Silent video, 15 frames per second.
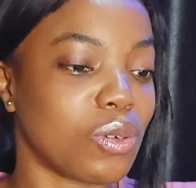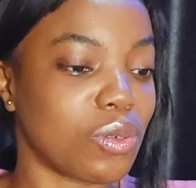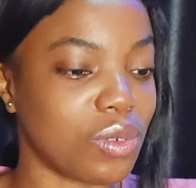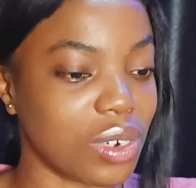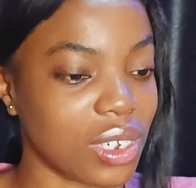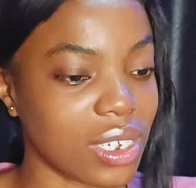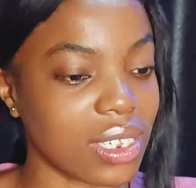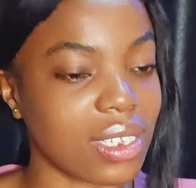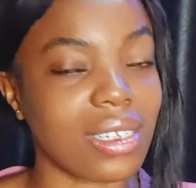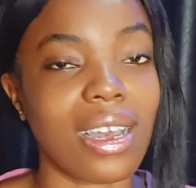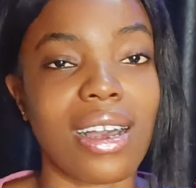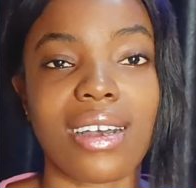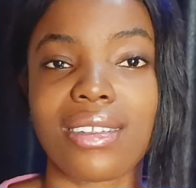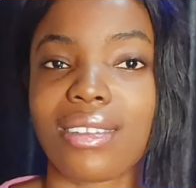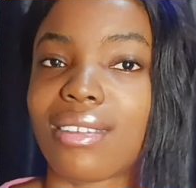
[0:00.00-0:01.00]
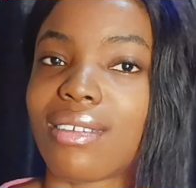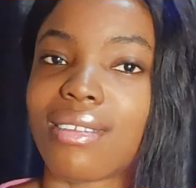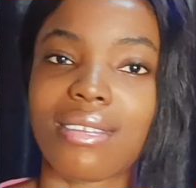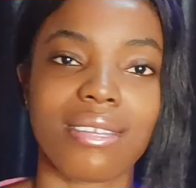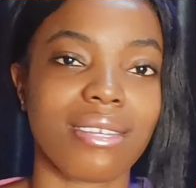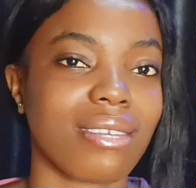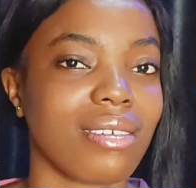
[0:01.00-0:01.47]
read, and
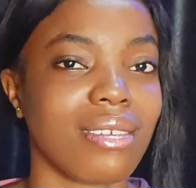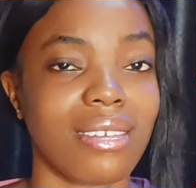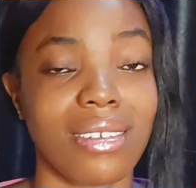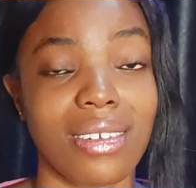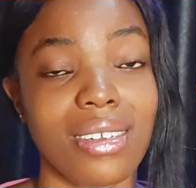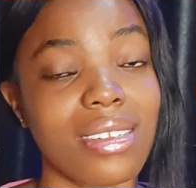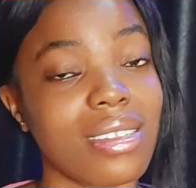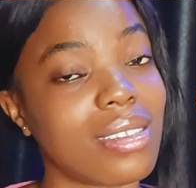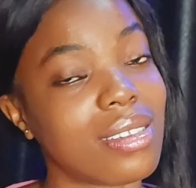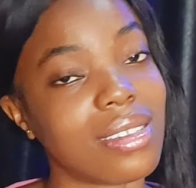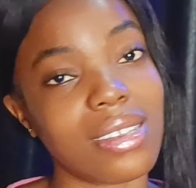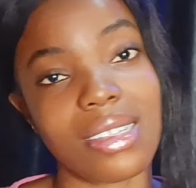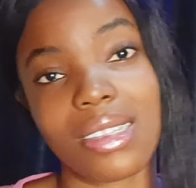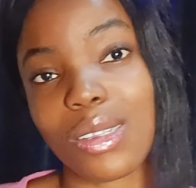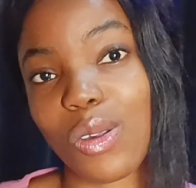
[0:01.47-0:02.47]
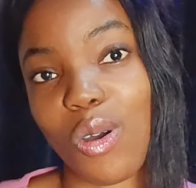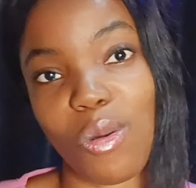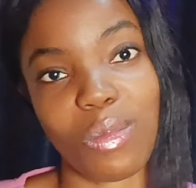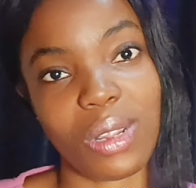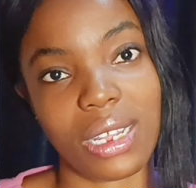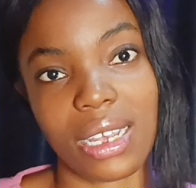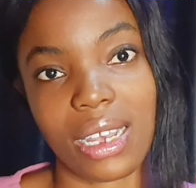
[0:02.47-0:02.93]
it's
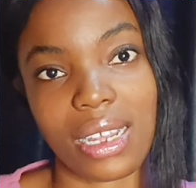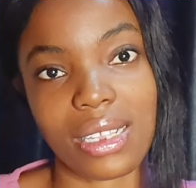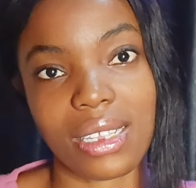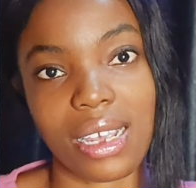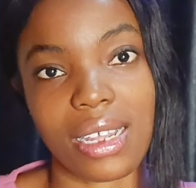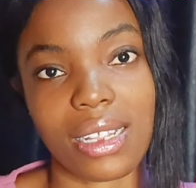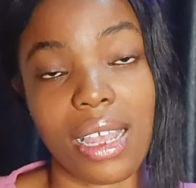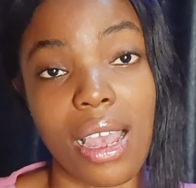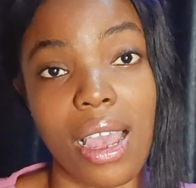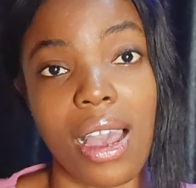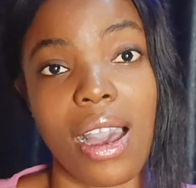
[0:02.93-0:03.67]
complicated.